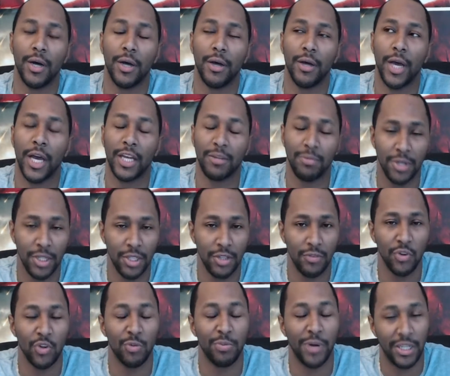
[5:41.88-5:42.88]
X Men Days of
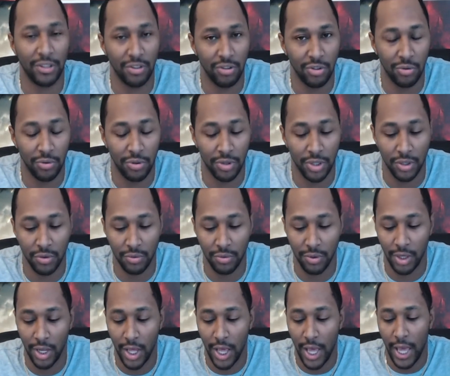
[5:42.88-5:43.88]
Future Past. And he's doing this
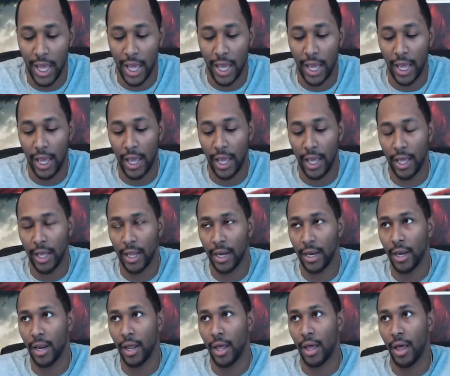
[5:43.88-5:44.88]
one,
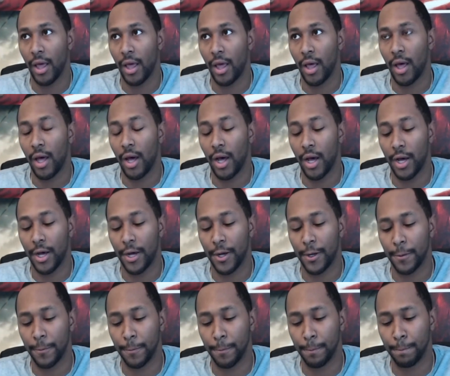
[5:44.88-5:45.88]
and
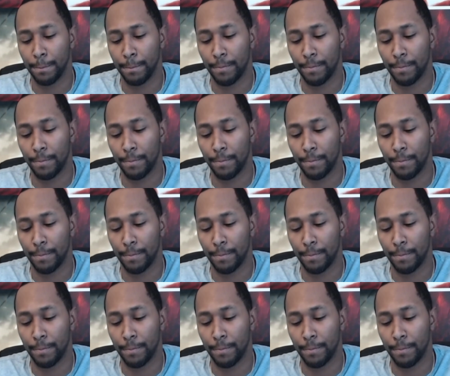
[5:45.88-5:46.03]
um,